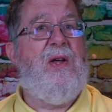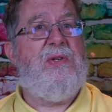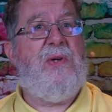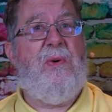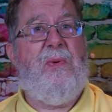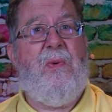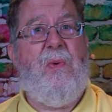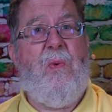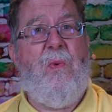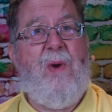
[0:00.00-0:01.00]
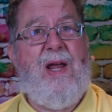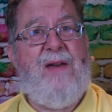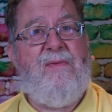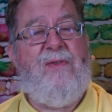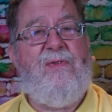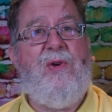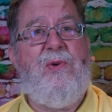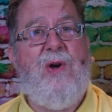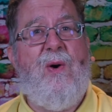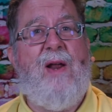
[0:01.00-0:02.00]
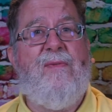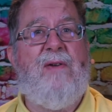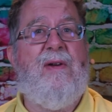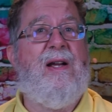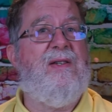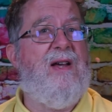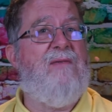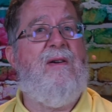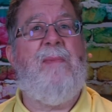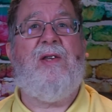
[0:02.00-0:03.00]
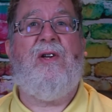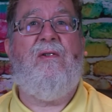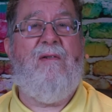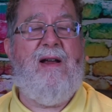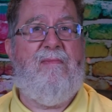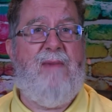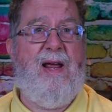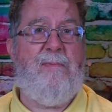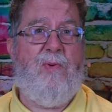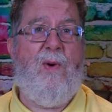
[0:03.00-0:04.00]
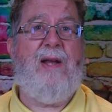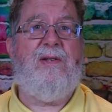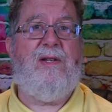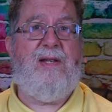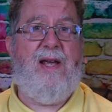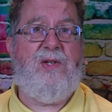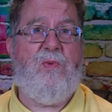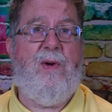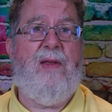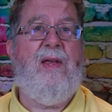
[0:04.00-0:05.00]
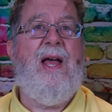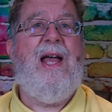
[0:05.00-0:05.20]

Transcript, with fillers: So even if you don't have Unraid, because Unraid makes a great endpoint to test with,